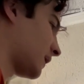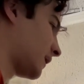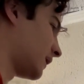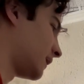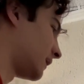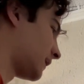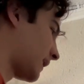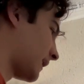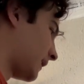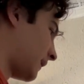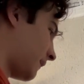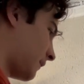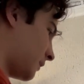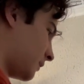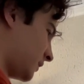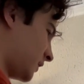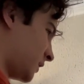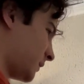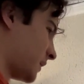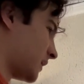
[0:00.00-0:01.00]
and I love them
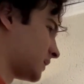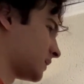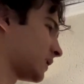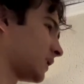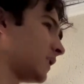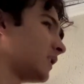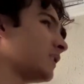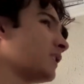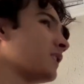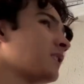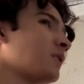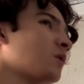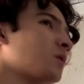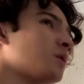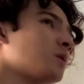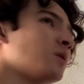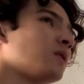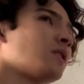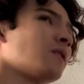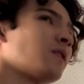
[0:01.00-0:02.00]
so much, and I think it would
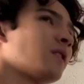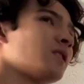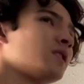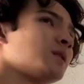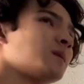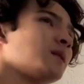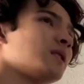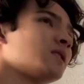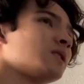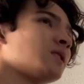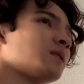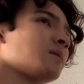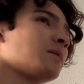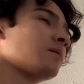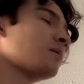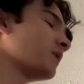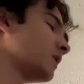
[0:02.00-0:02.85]
be really fun to make some.